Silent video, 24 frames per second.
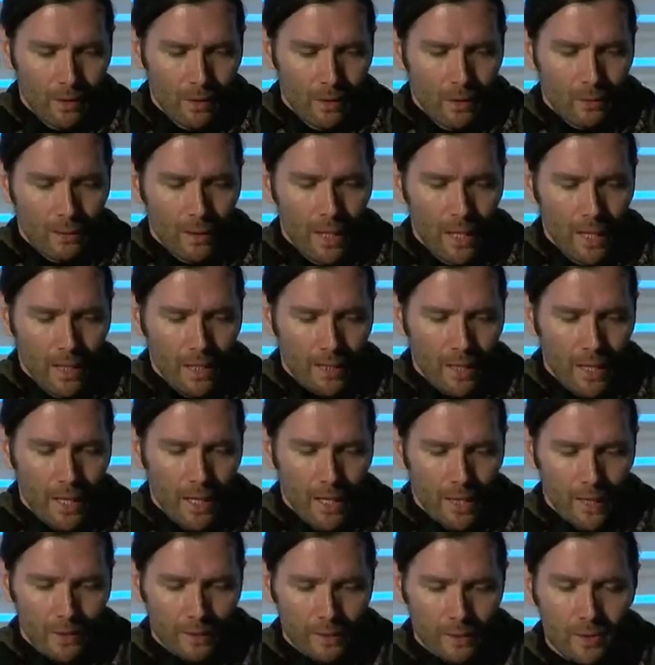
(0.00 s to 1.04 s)
okay?
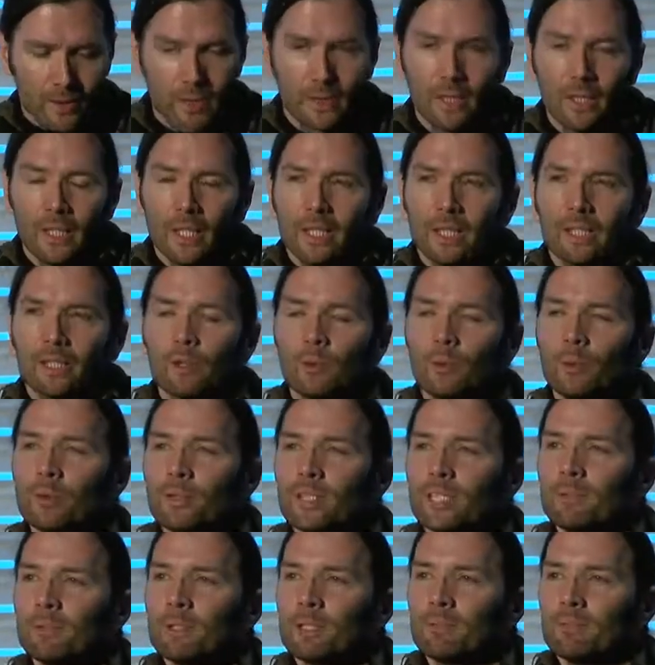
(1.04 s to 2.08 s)
And the cool
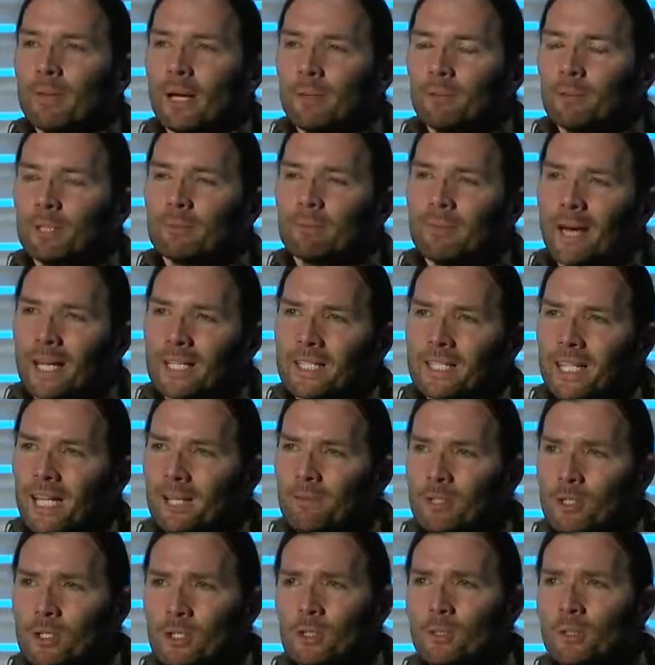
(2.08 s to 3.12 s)
thing with
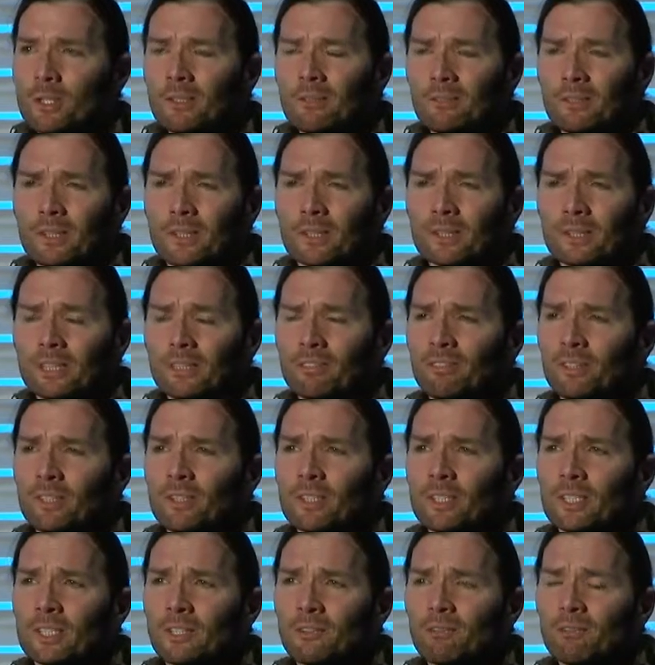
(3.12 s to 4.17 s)
Masszymes is you can literally feel the
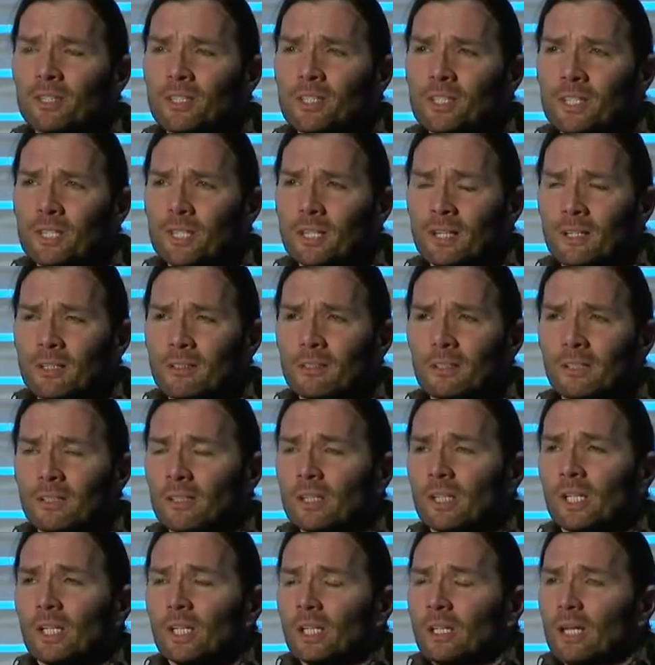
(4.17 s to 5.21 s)
difference in
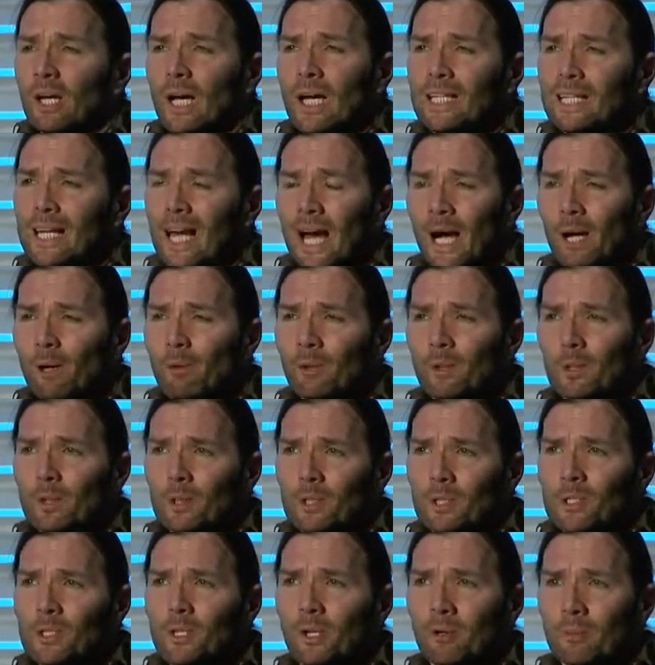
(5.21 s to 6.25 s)
an hour or
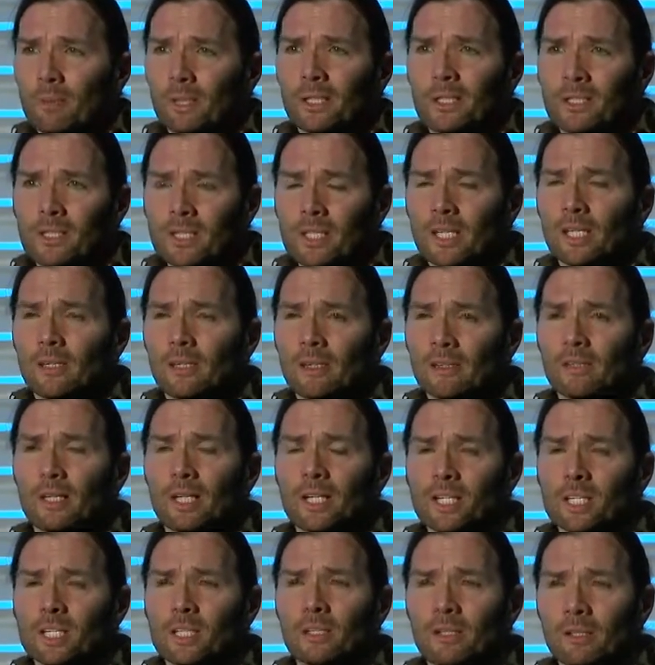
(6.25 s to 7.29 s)
so because they're
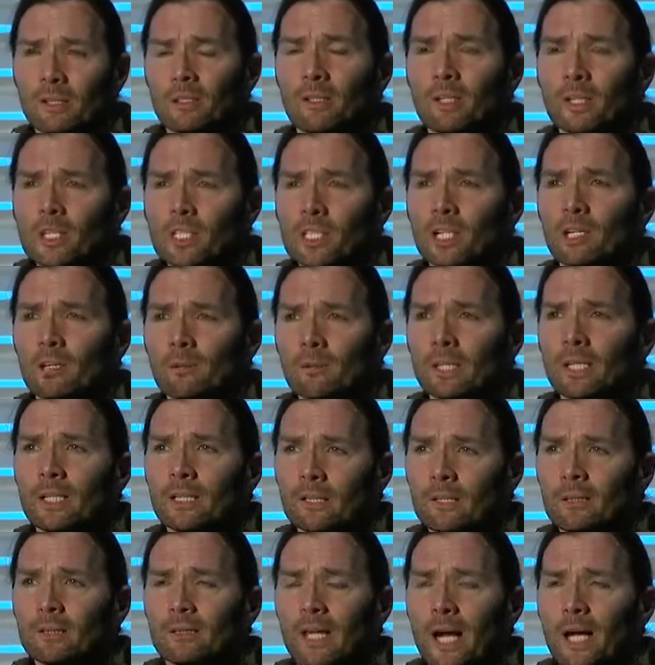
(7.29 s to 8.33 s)
accelerating
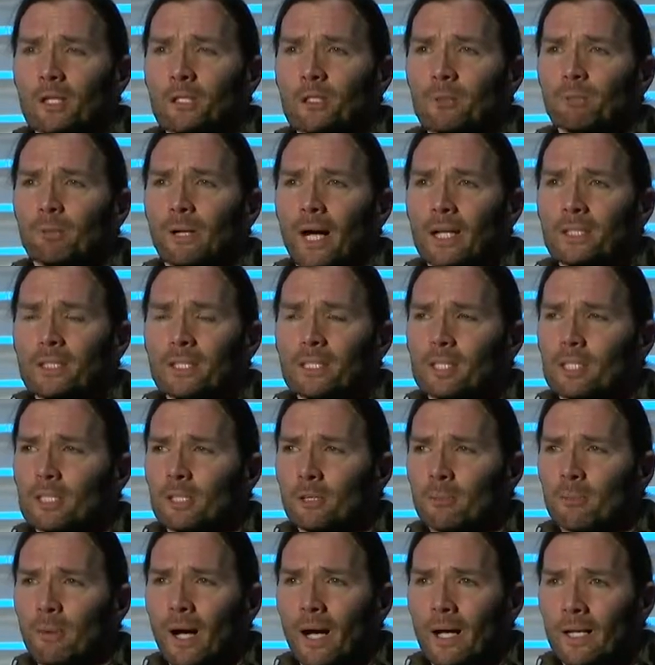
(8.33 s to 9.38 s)
the natural process in
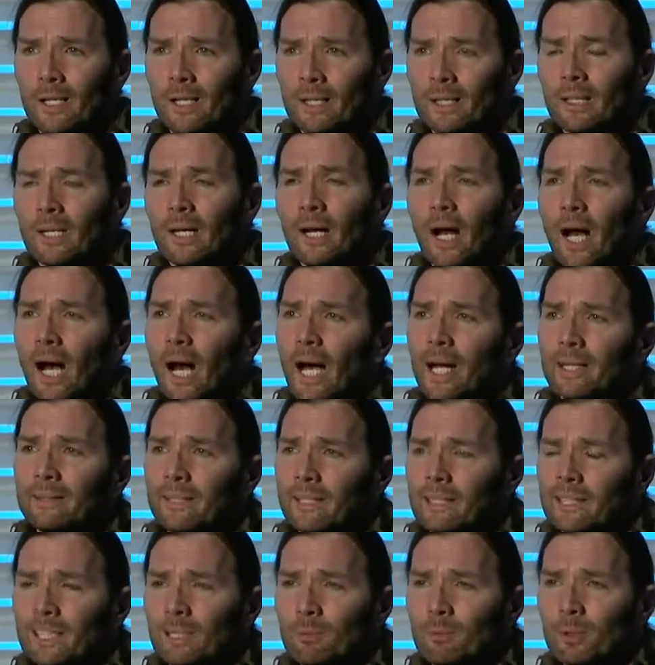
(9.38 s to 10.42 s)
your body. I
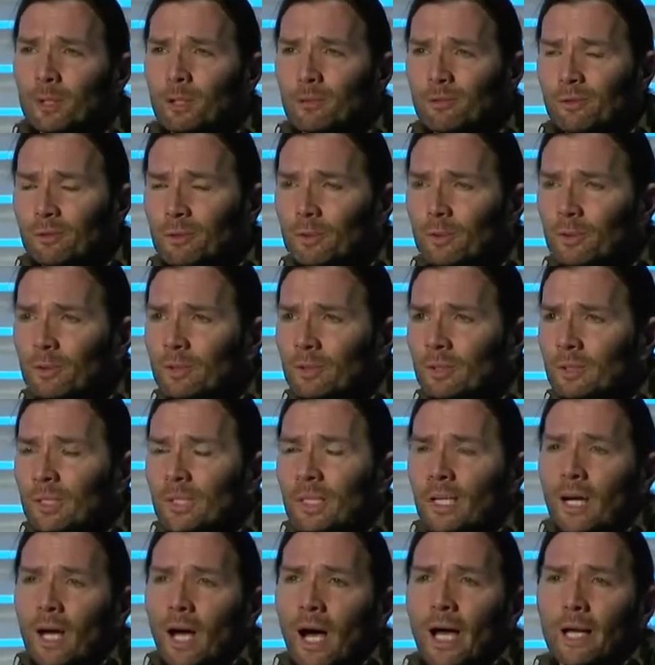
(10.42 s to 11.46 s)
take them with food.
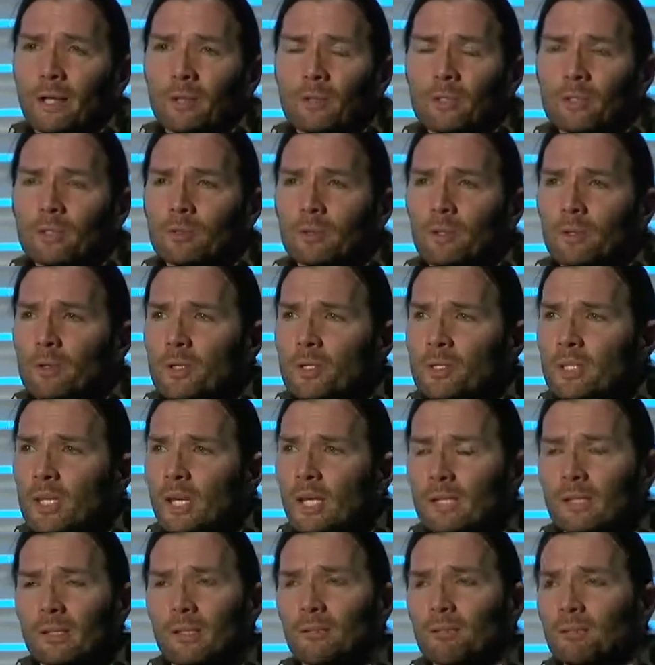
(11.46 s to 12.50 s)
I also notice
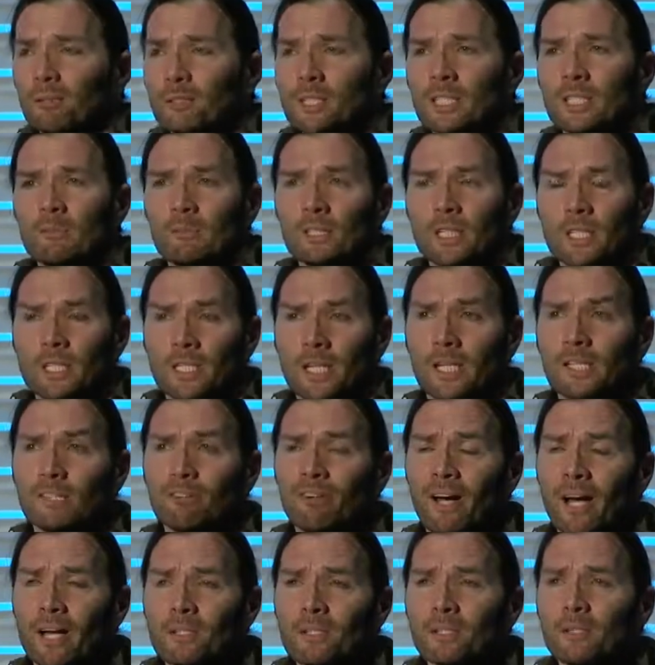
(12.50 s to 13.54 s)
that the food seems to digest
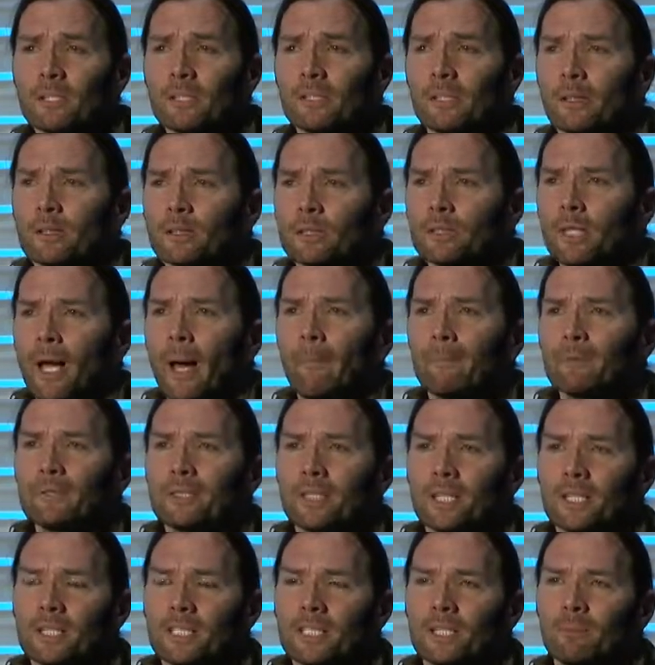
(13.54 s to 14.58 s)
faster and also
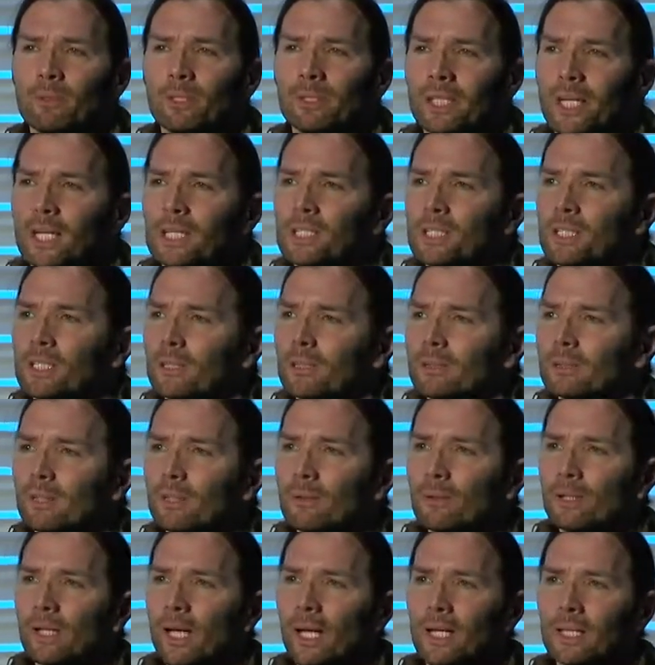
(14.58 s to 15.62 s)
helps assimilation,
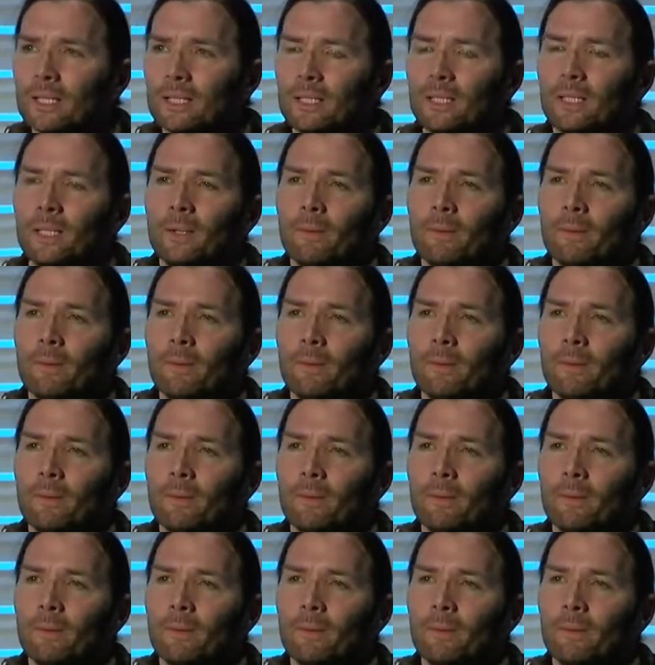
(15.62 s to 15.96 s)
okay?